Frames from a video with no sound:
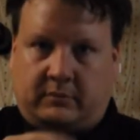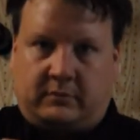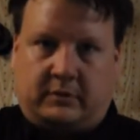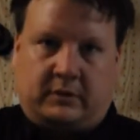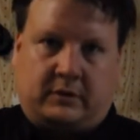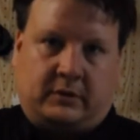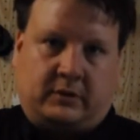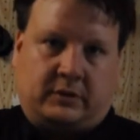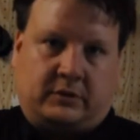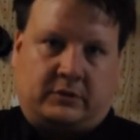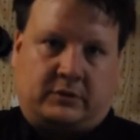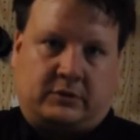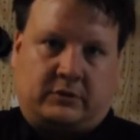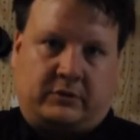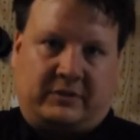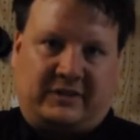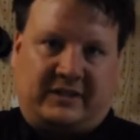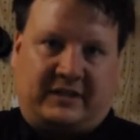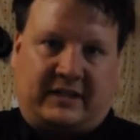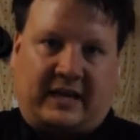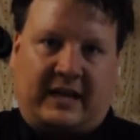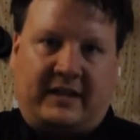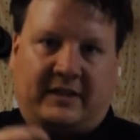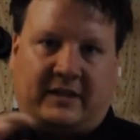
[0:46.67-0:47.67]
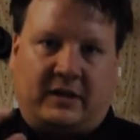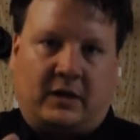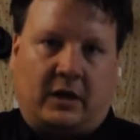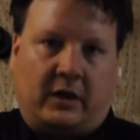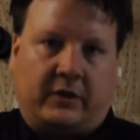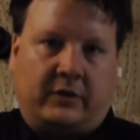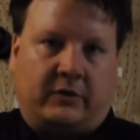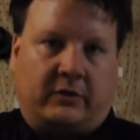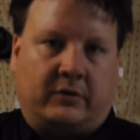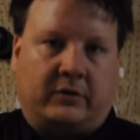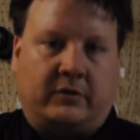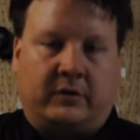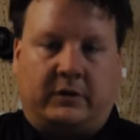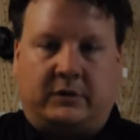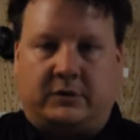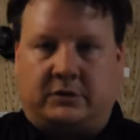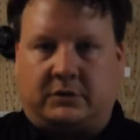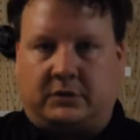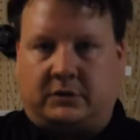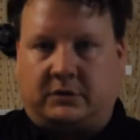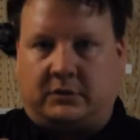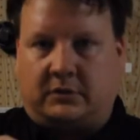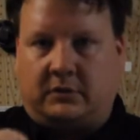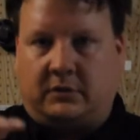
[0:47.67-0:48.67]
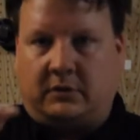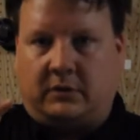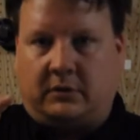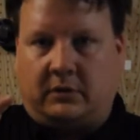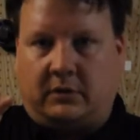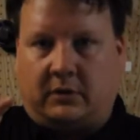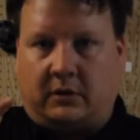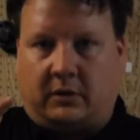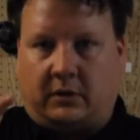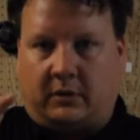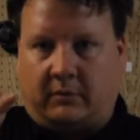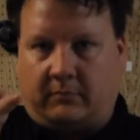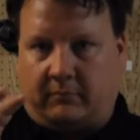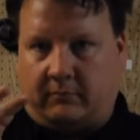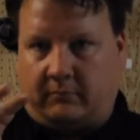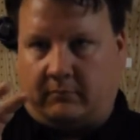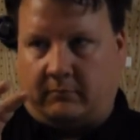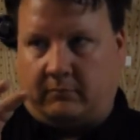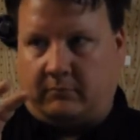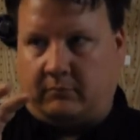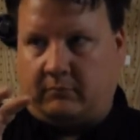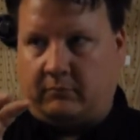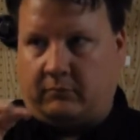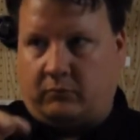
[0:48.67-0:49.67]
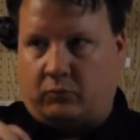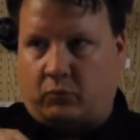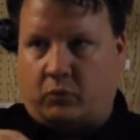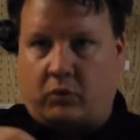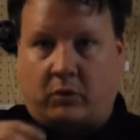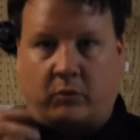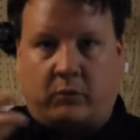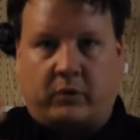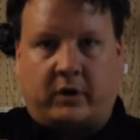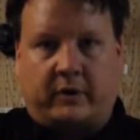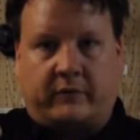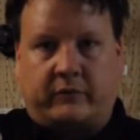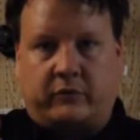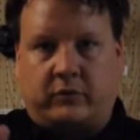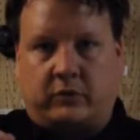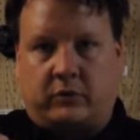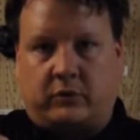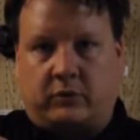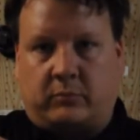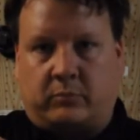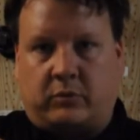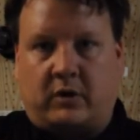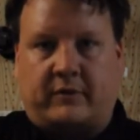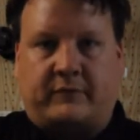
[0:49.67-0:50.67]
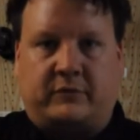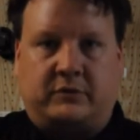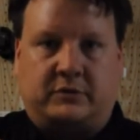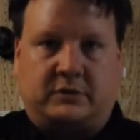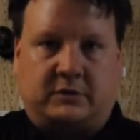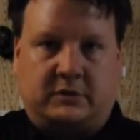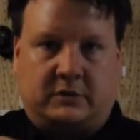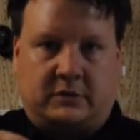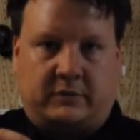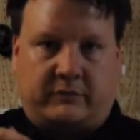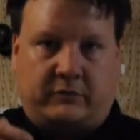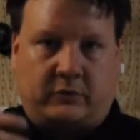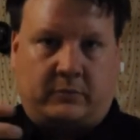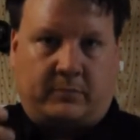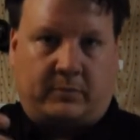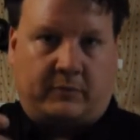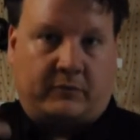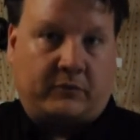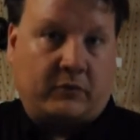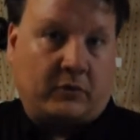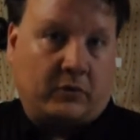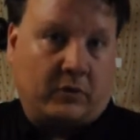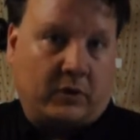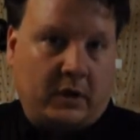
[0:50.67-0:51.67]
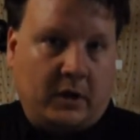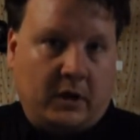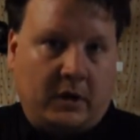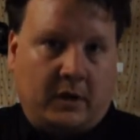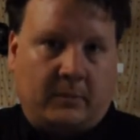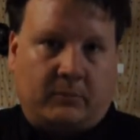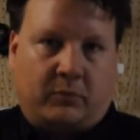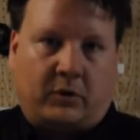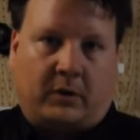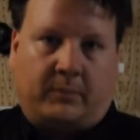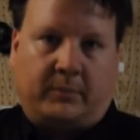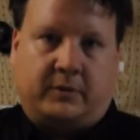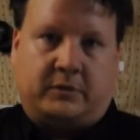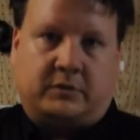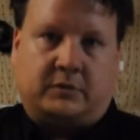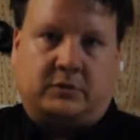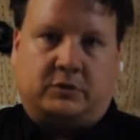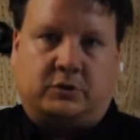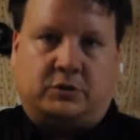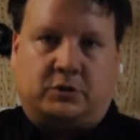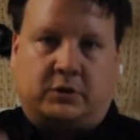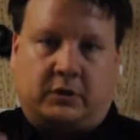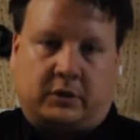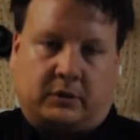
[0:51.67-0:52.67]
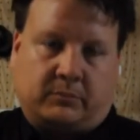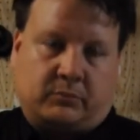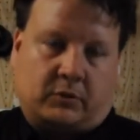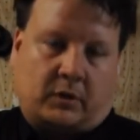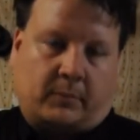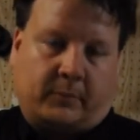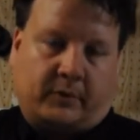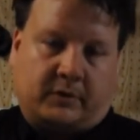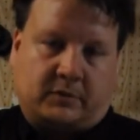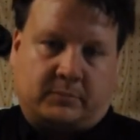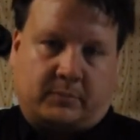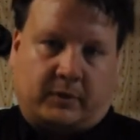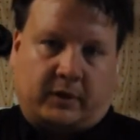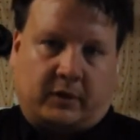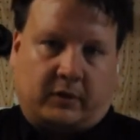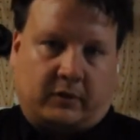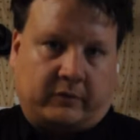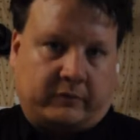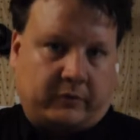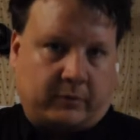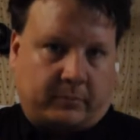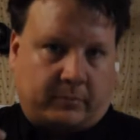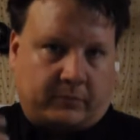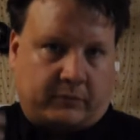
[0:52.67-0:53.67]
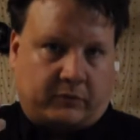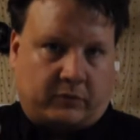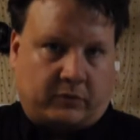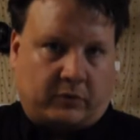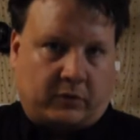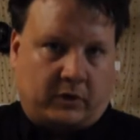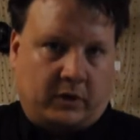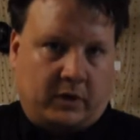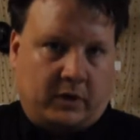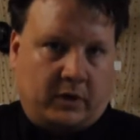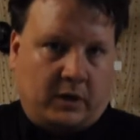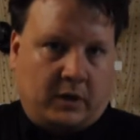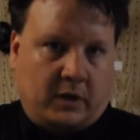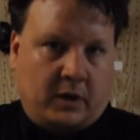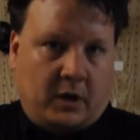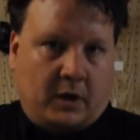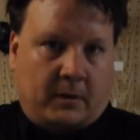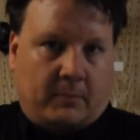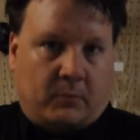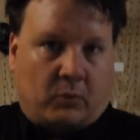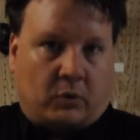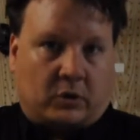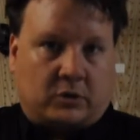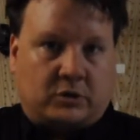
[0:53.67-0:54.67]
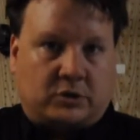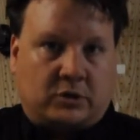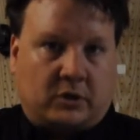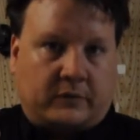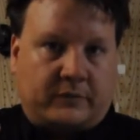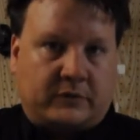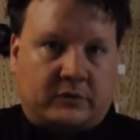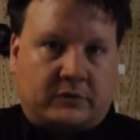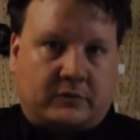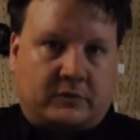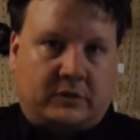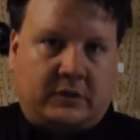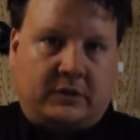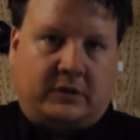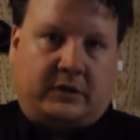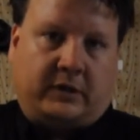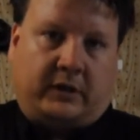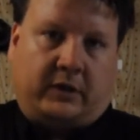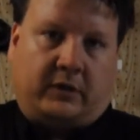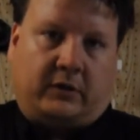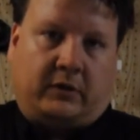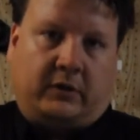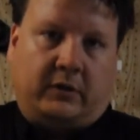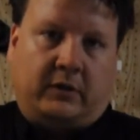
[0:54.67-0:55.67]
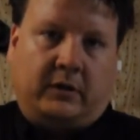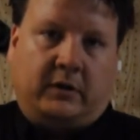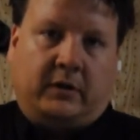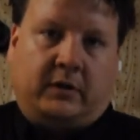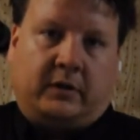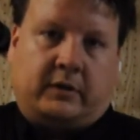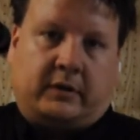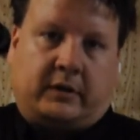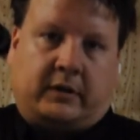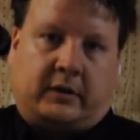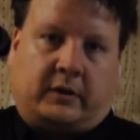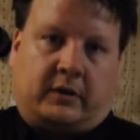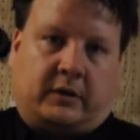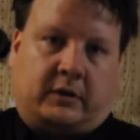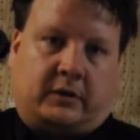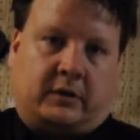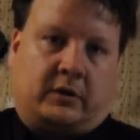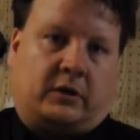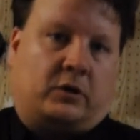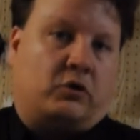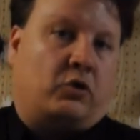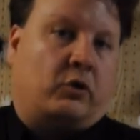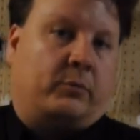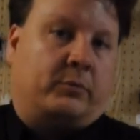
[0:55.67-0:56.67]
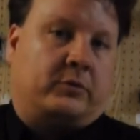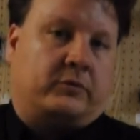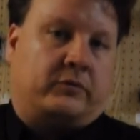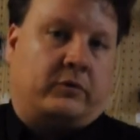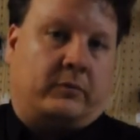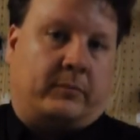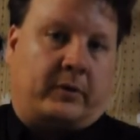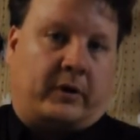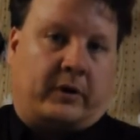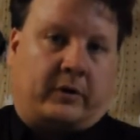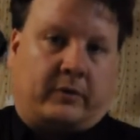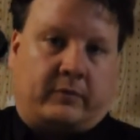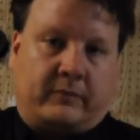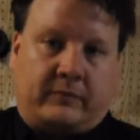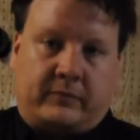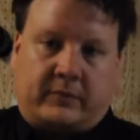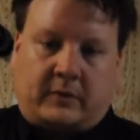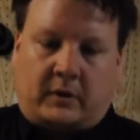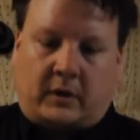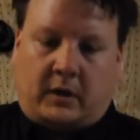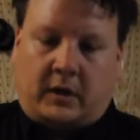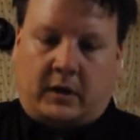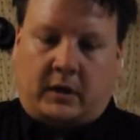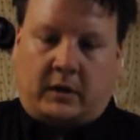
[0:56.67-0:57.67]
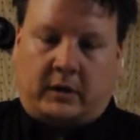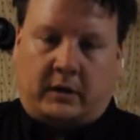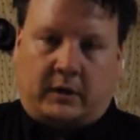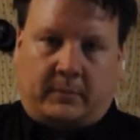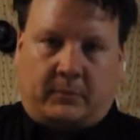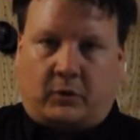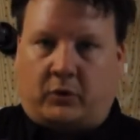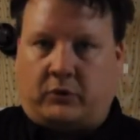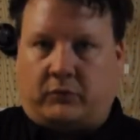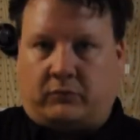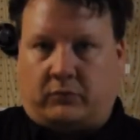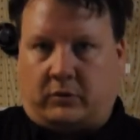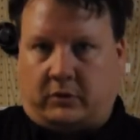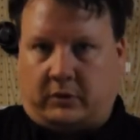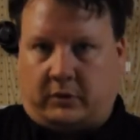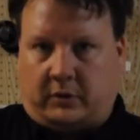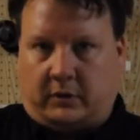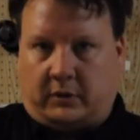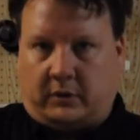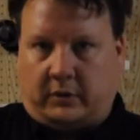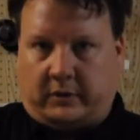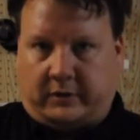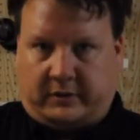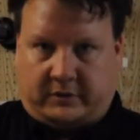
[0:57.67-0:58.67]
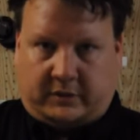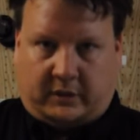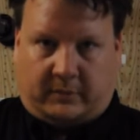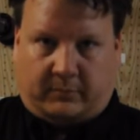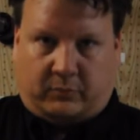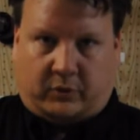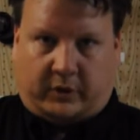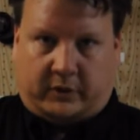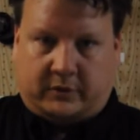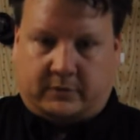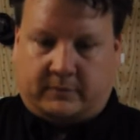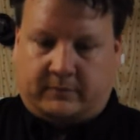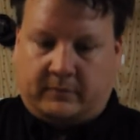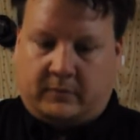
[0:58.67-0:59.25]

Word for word: necessarily negate the other. It's just um, whatever your preference is. If you prefer prominences, you should get the prominence model. If you prefer more surface detail, then get the chromosphere model. And they both run the, the same price.